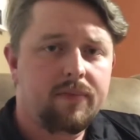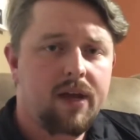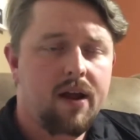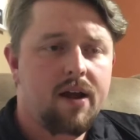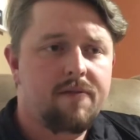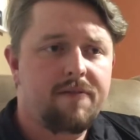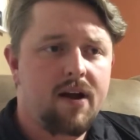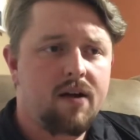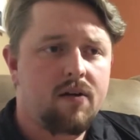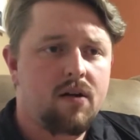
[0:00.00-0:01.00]
carrying a
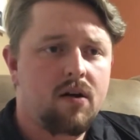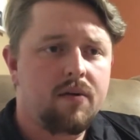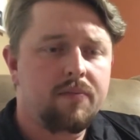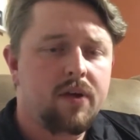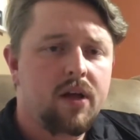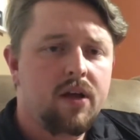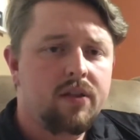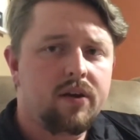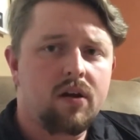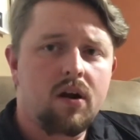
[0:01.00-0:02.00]
firearm,
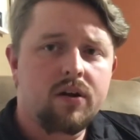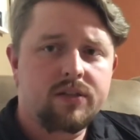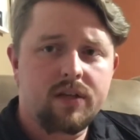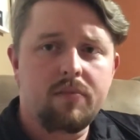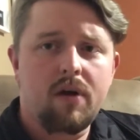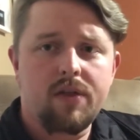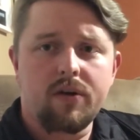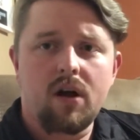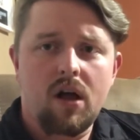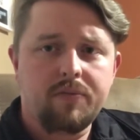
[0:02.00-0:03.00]
there are some
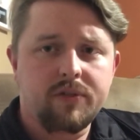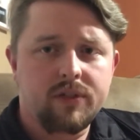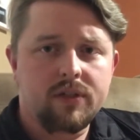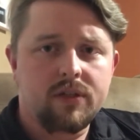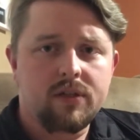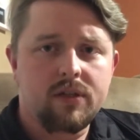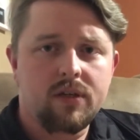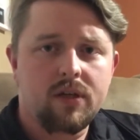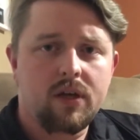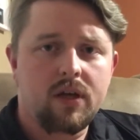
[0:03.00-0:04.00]
other options.
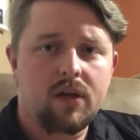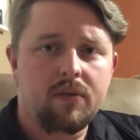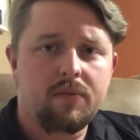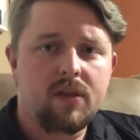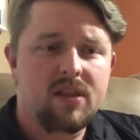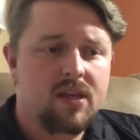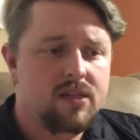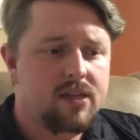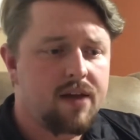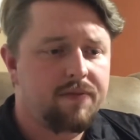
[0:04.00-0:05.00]
And
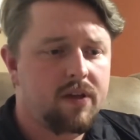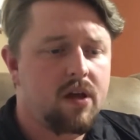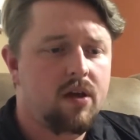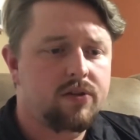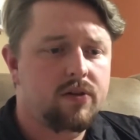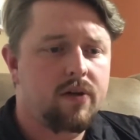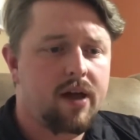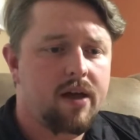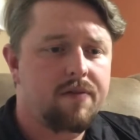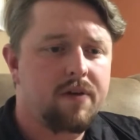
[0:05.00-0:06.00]
these definitely also
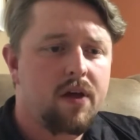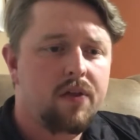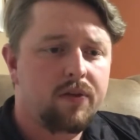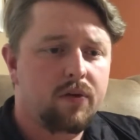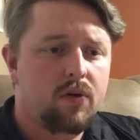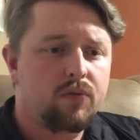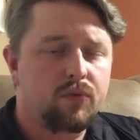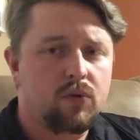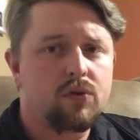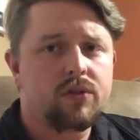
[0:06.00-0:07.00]
have their own
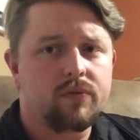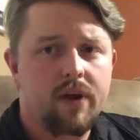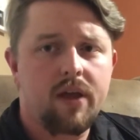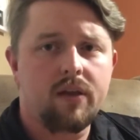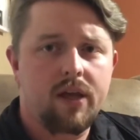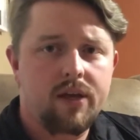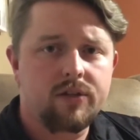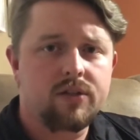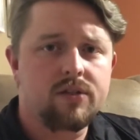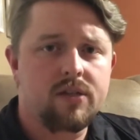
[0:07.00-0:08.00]
rules and
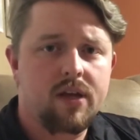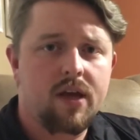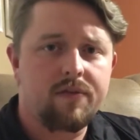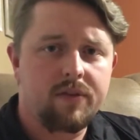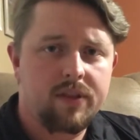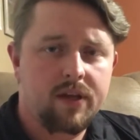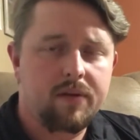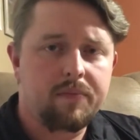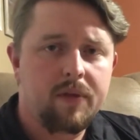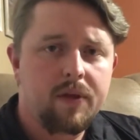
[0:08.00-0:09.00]
regulations that cover
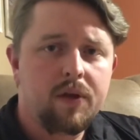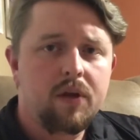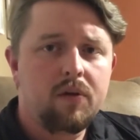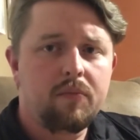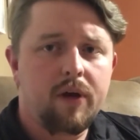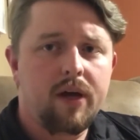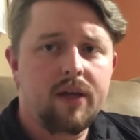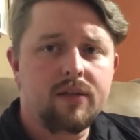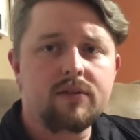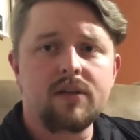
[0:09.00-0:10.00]
them.
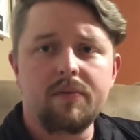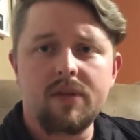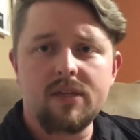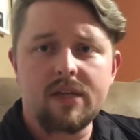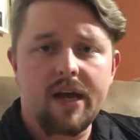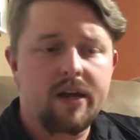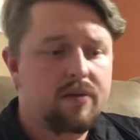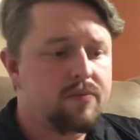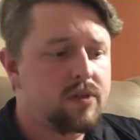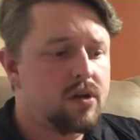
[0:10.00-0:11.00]
But some of these
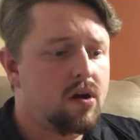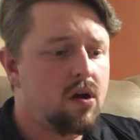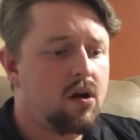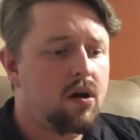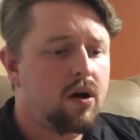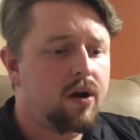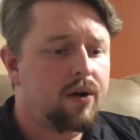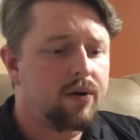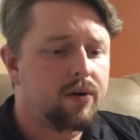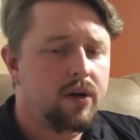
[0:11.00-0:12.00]
items are
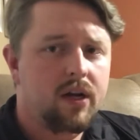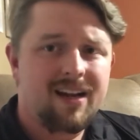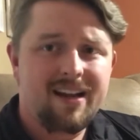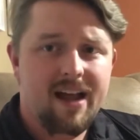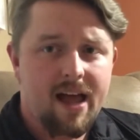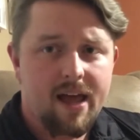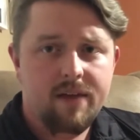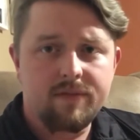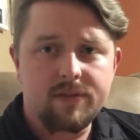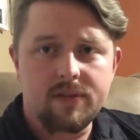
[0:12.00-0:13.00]

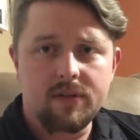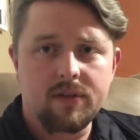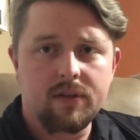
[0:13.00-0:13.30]
knives,